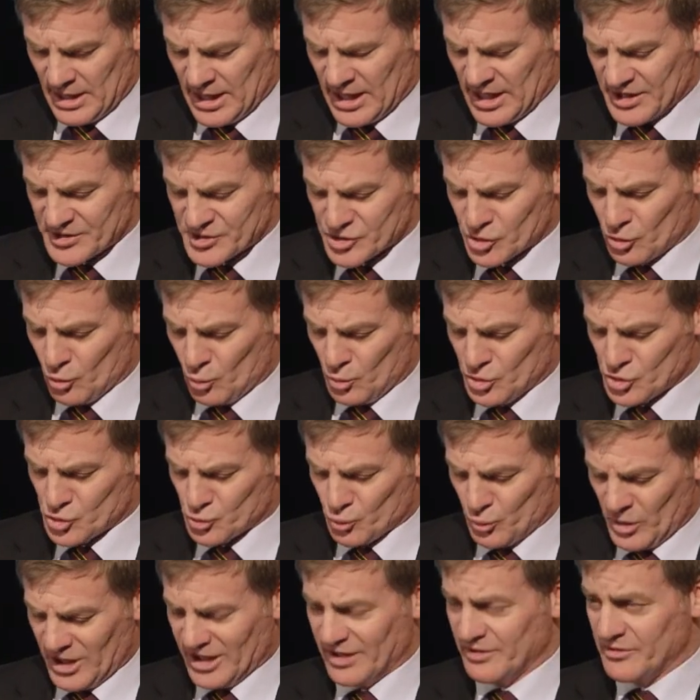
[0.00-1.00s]
So there was
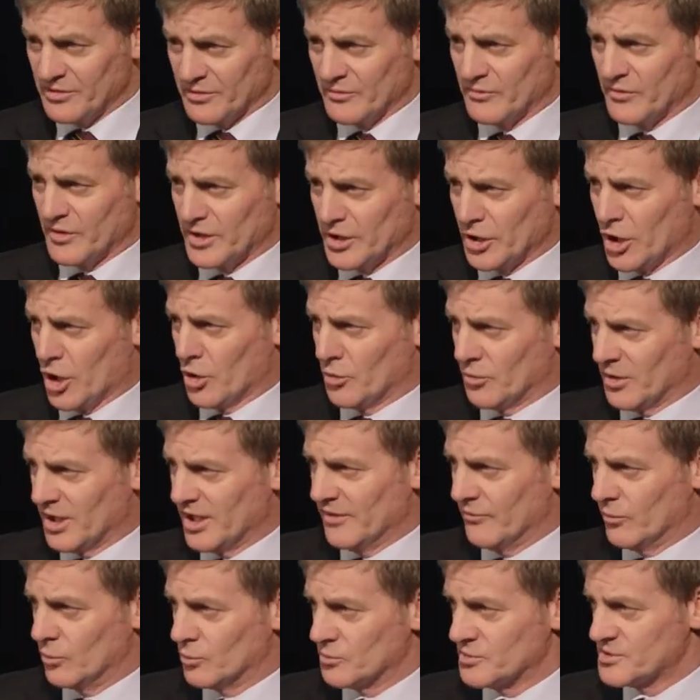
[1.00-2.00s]
relatively low
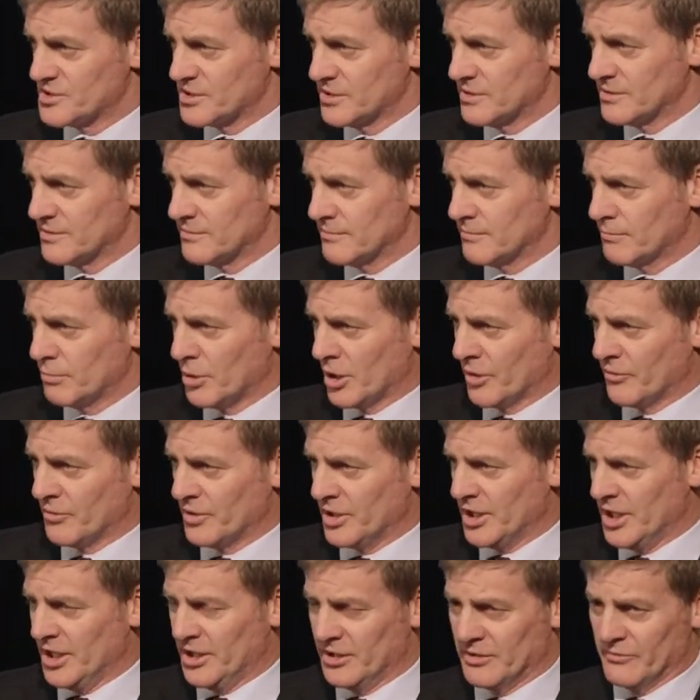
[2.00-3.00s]
levels by
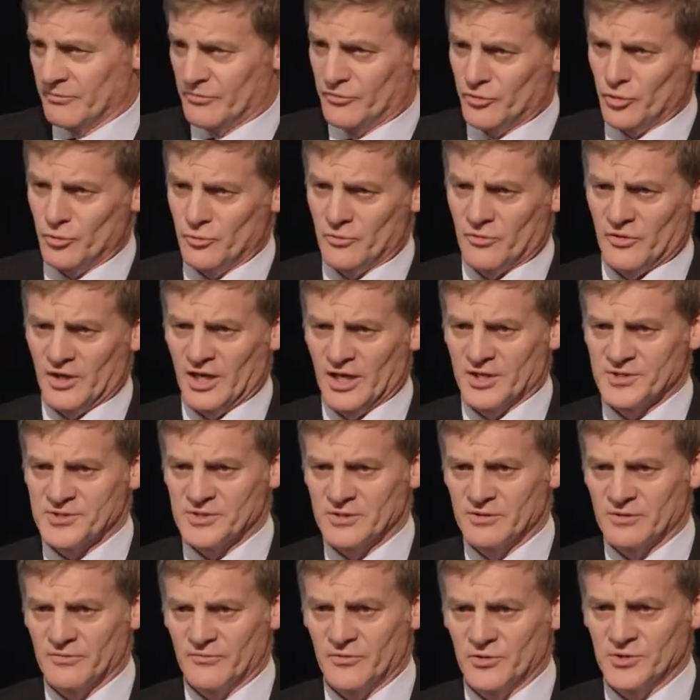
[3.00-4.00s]
the end of the
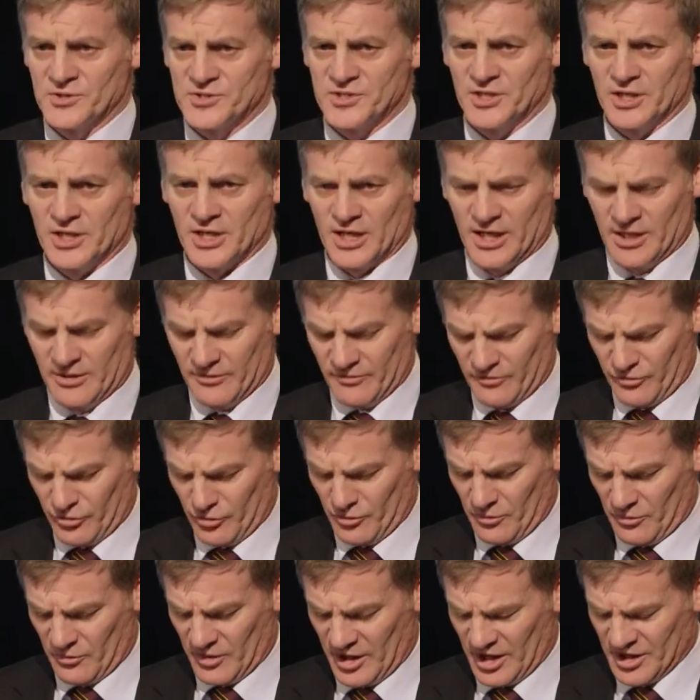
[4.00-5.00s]
first decade of the
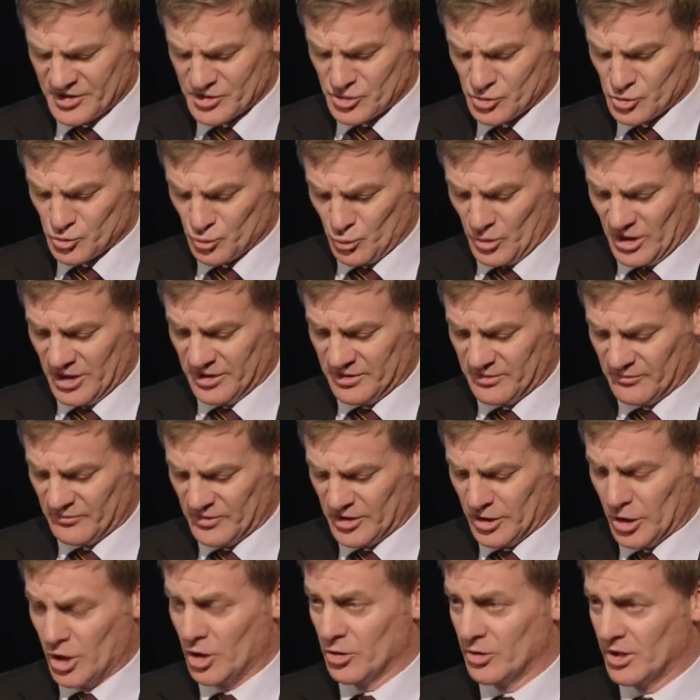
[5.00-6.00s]
2000s,
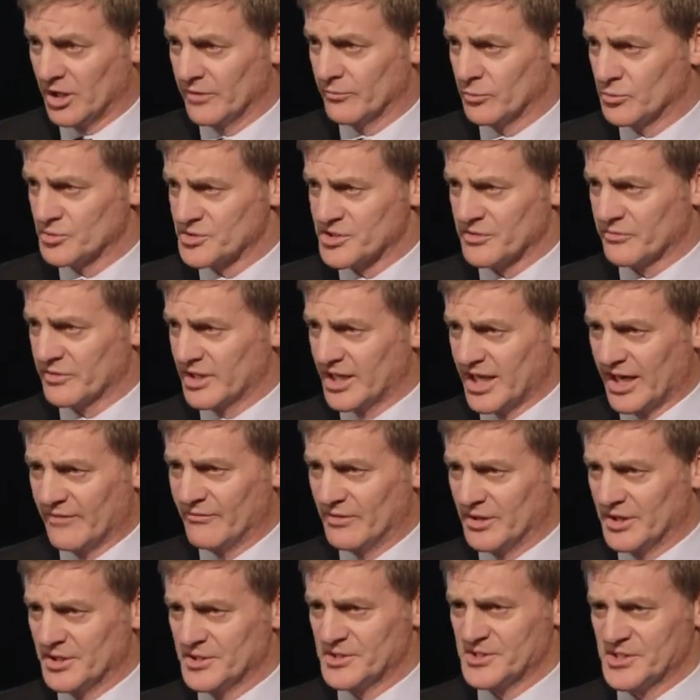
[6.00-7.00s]
relatively low levels of
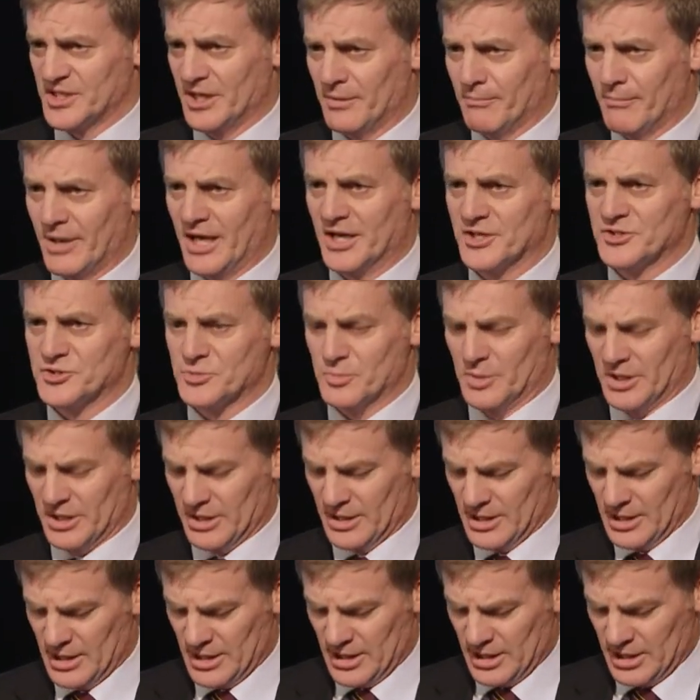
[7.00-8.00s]
governance and management
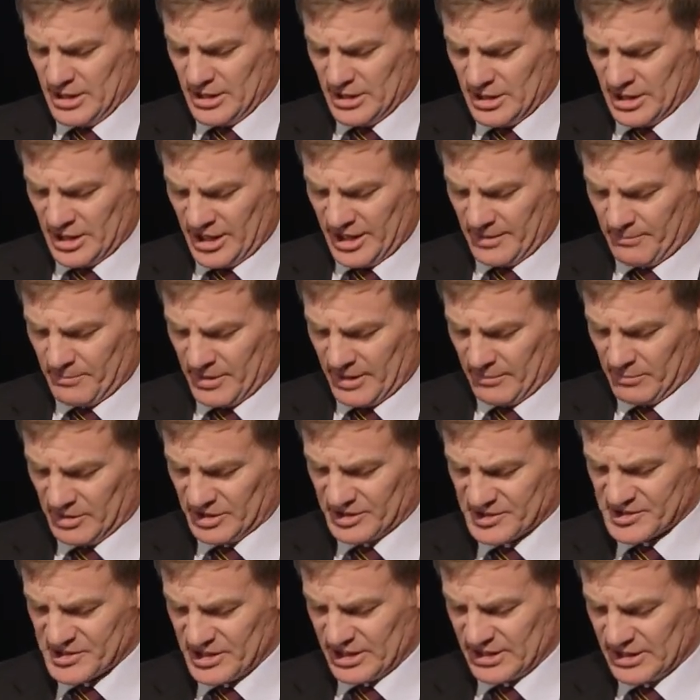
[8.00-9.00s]
in our
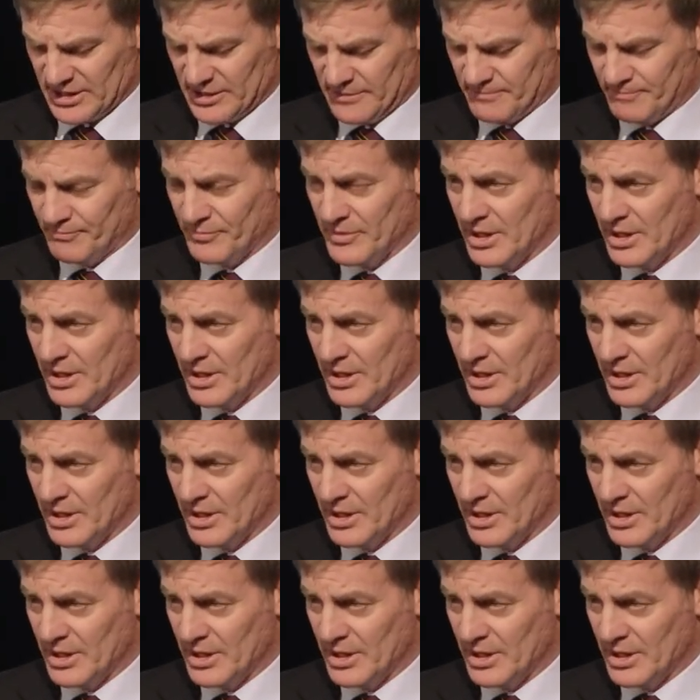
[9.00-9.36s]
public sector.